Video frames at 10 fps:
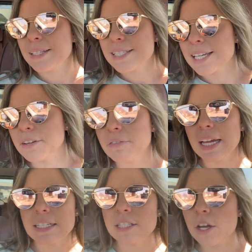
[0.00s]
not a
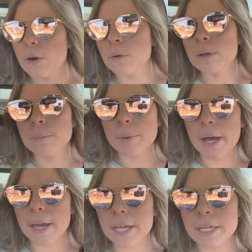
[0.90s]
fiasco,
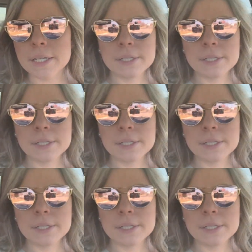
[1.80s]
but